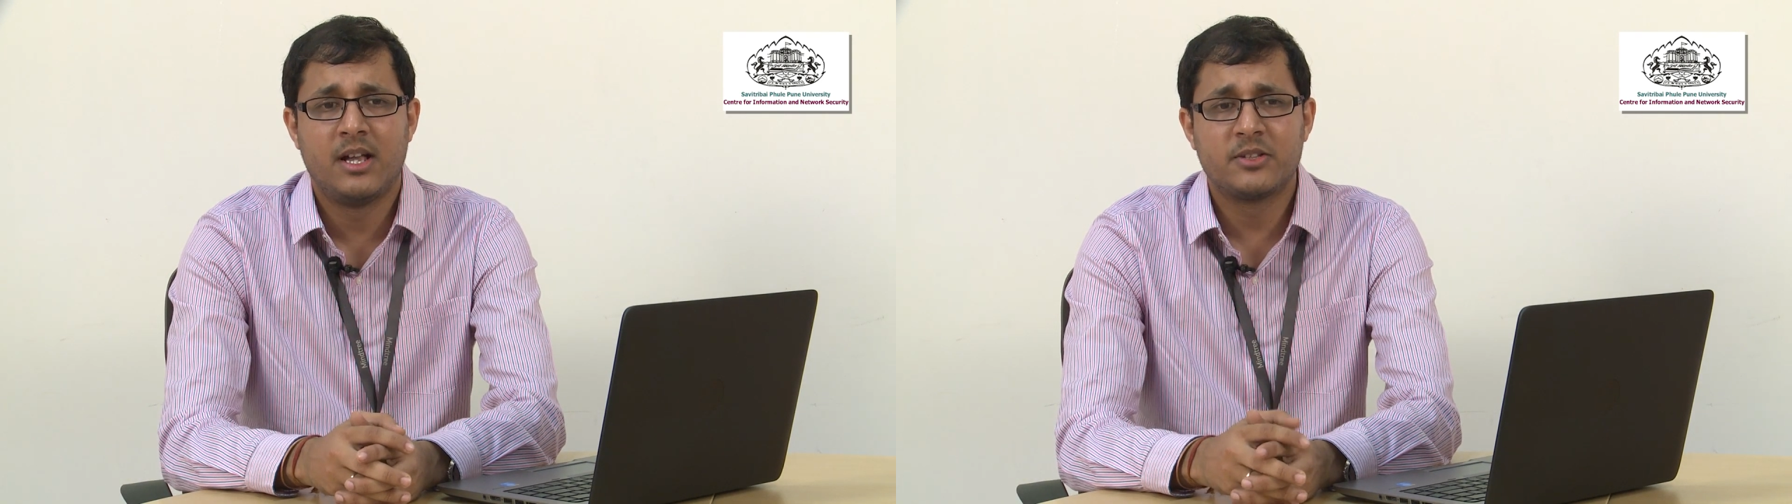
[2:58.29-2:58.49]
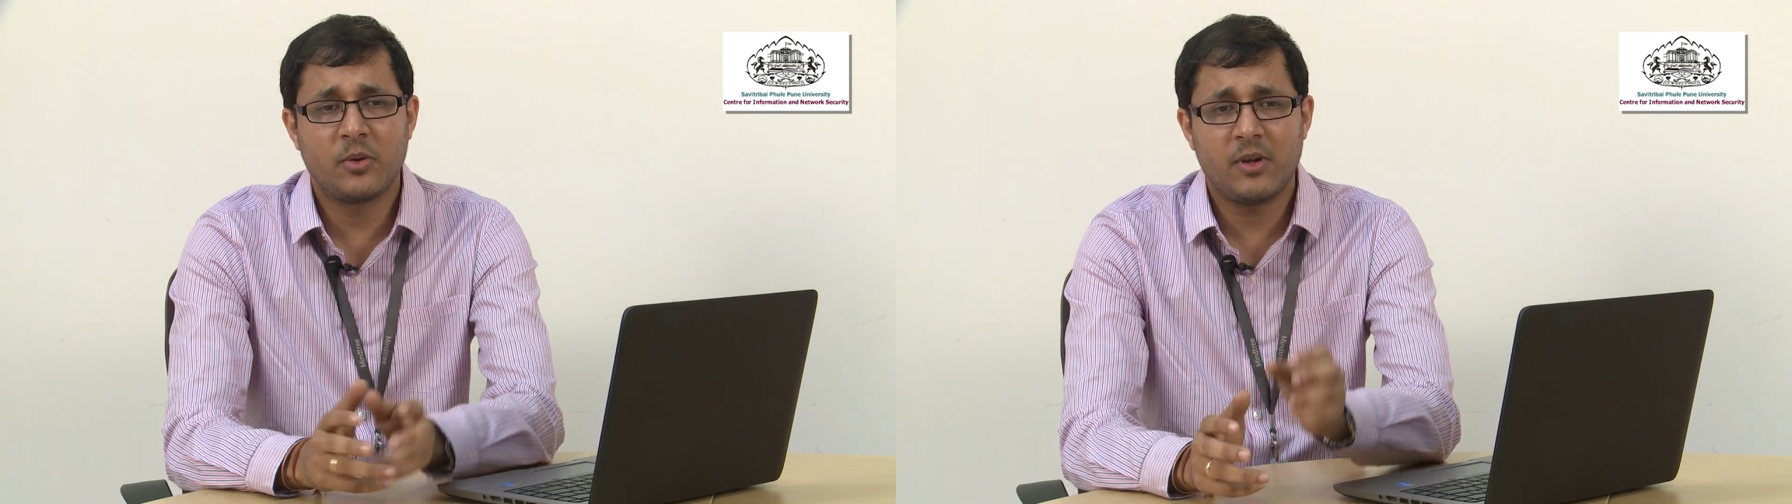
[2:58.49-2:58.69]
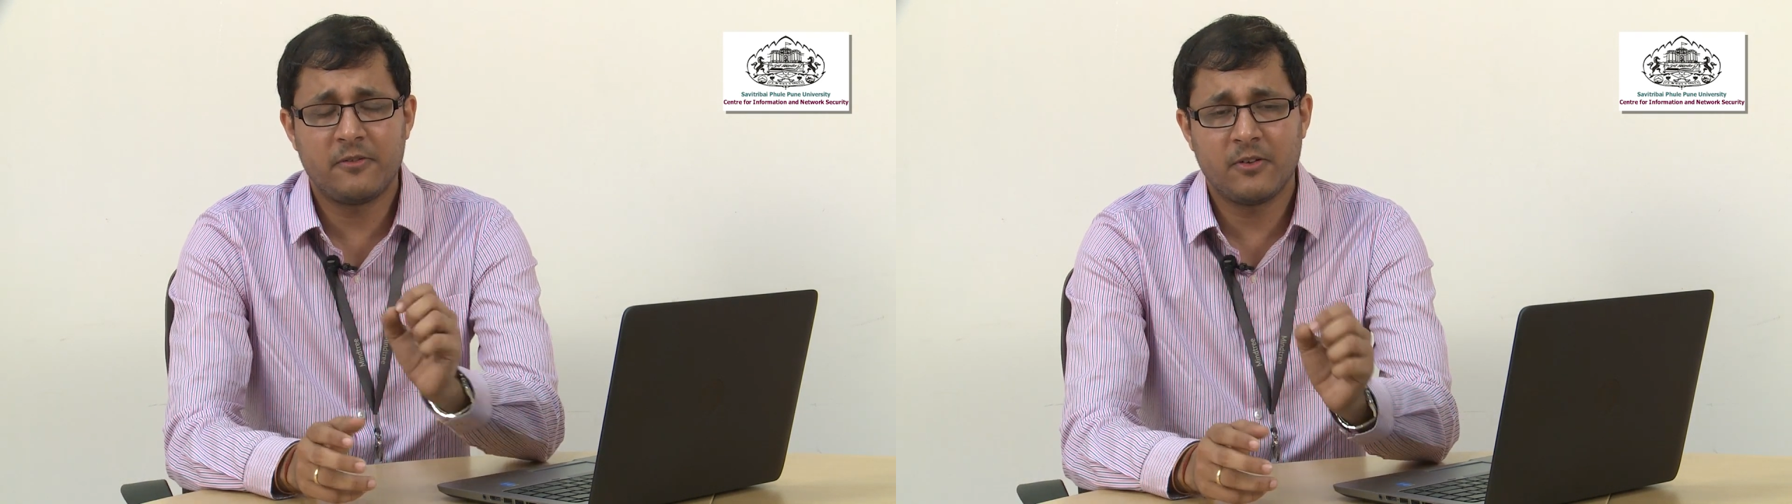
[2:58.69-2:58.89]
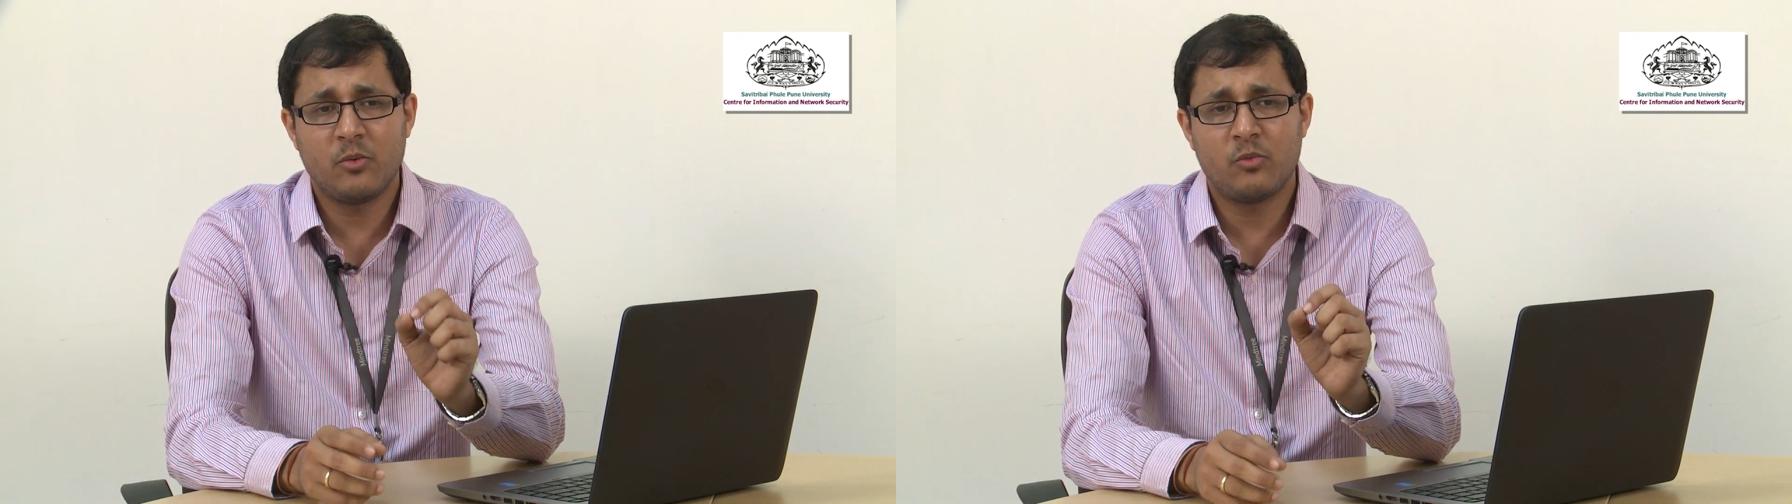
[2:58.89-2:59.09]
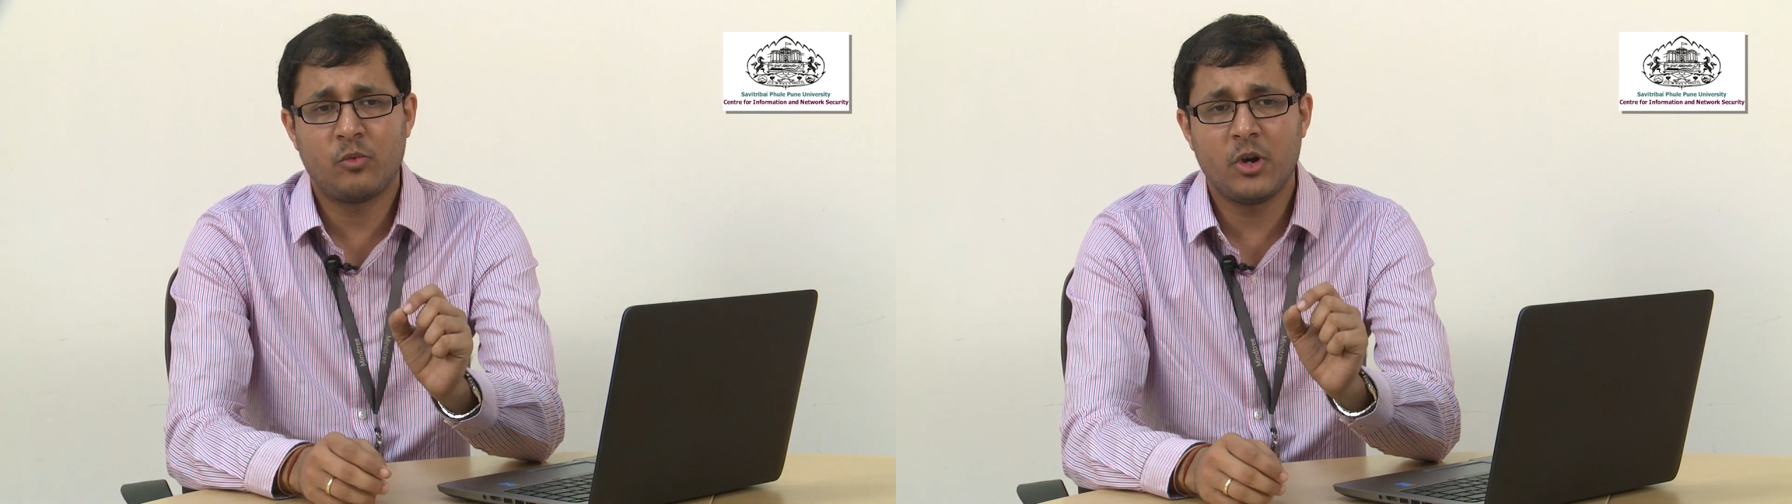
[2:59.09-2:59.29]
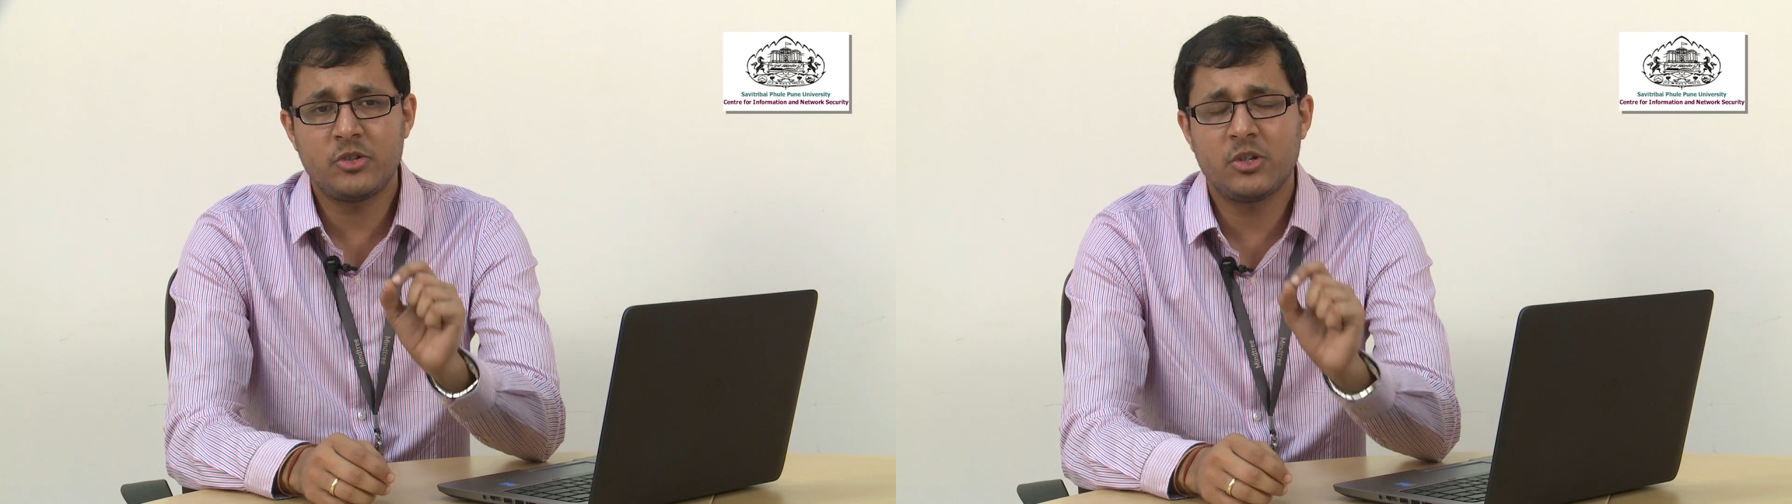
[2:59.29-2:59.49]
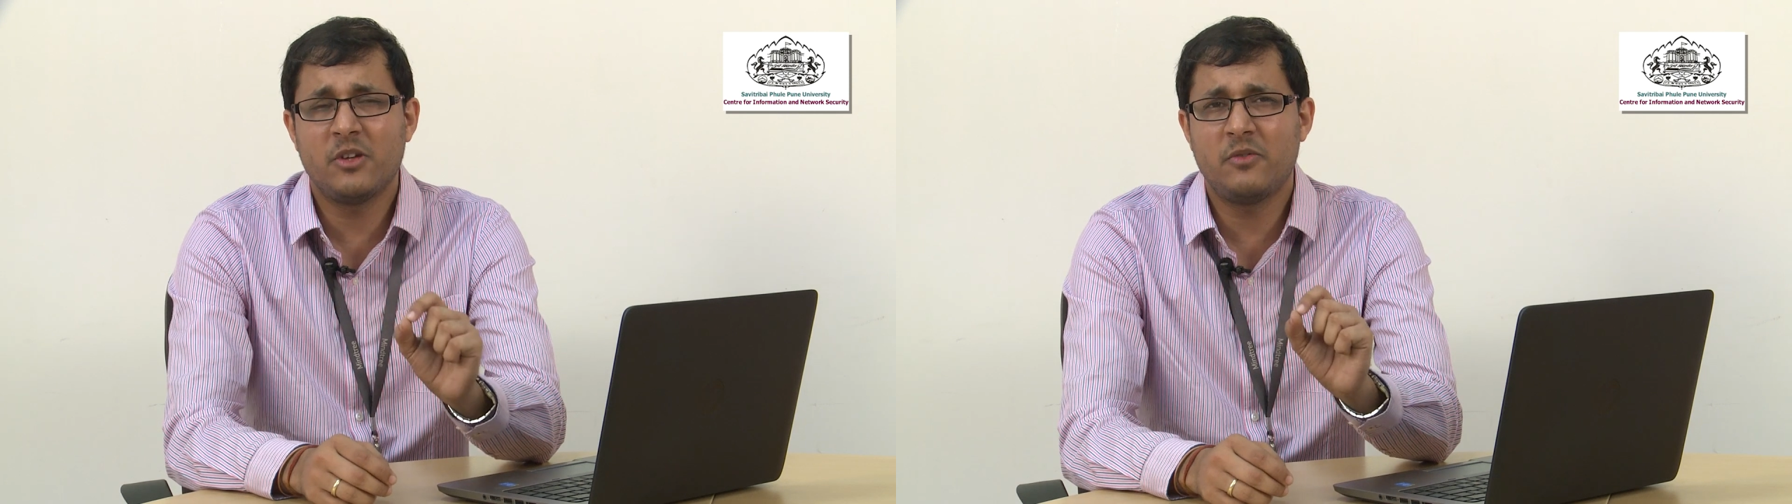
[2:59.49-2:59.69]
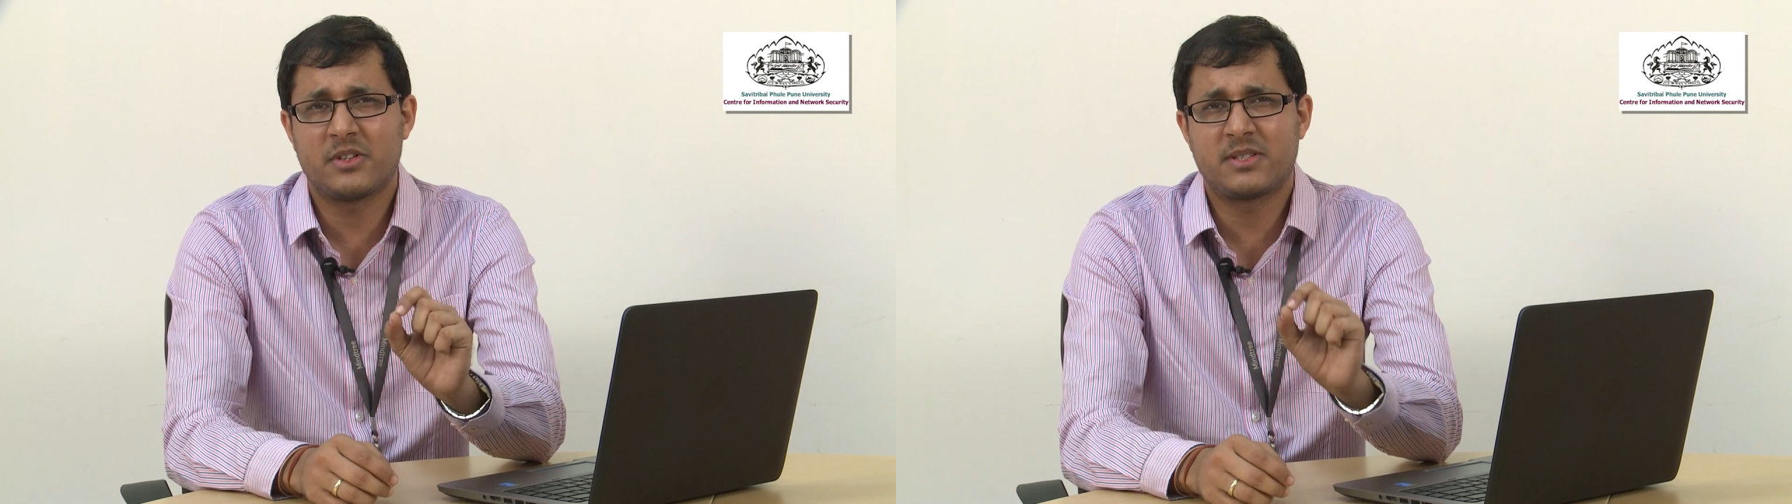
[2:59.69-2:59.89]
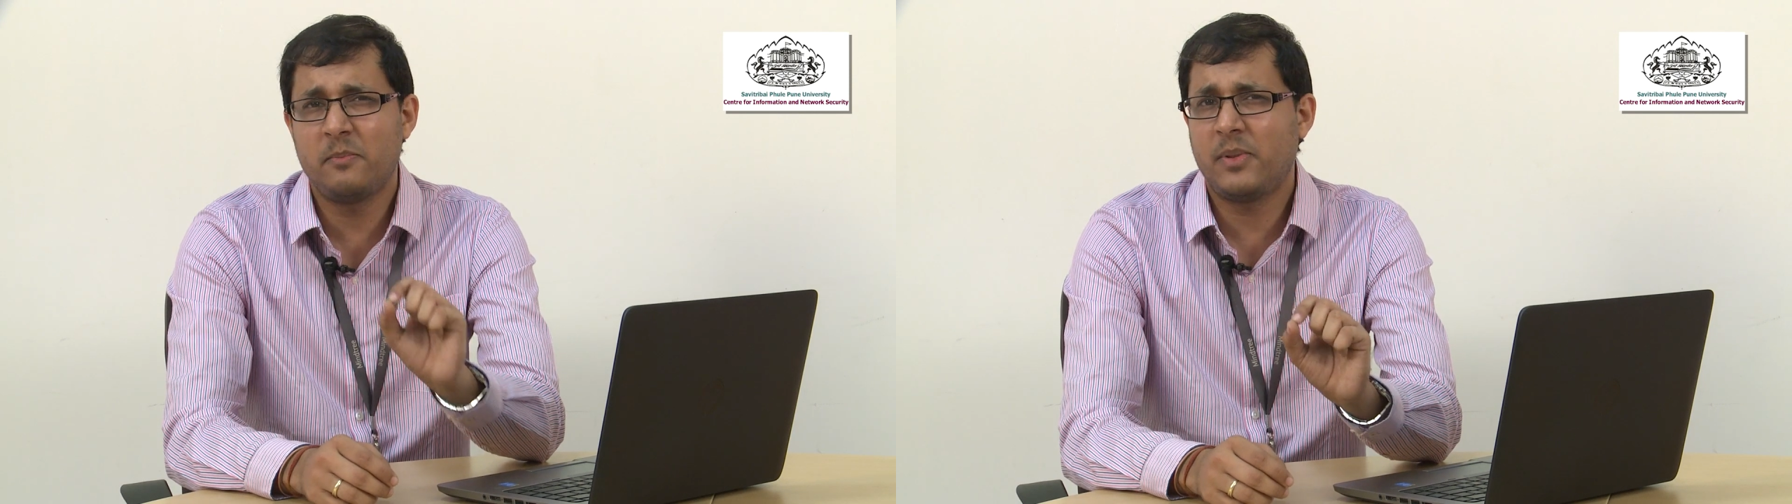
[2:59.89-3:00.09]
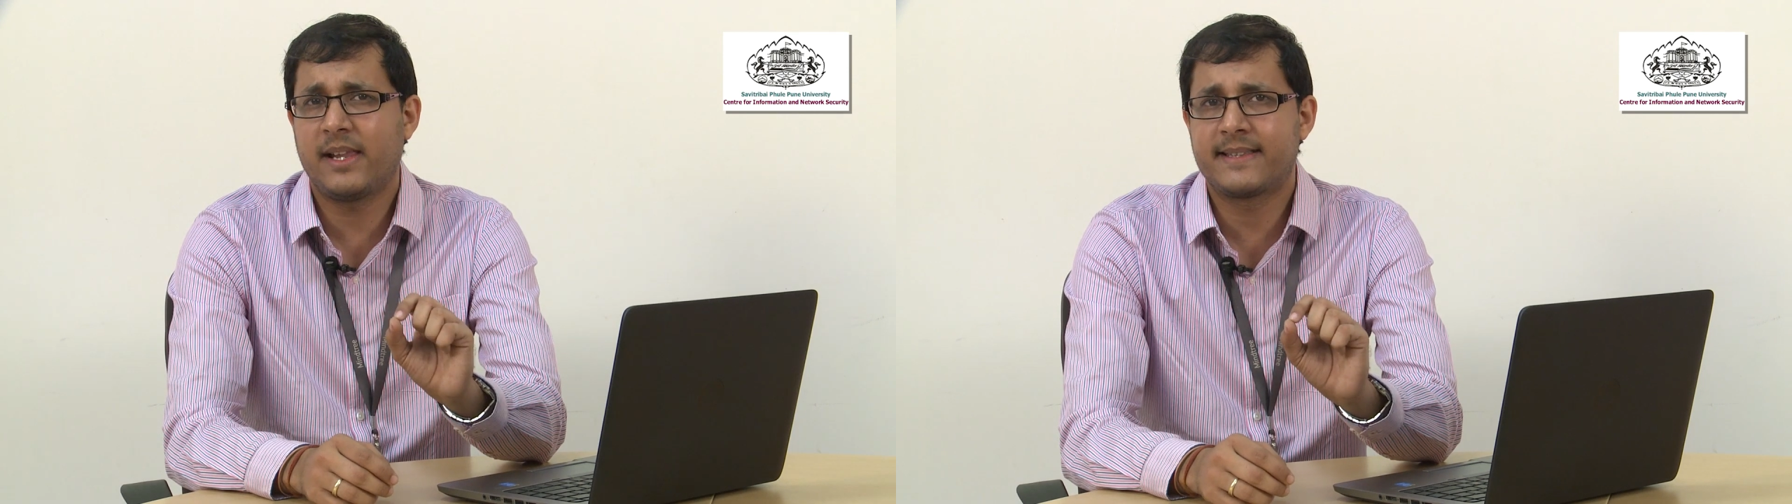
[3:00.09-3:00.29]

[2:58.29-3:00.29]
So if you want to give you a simple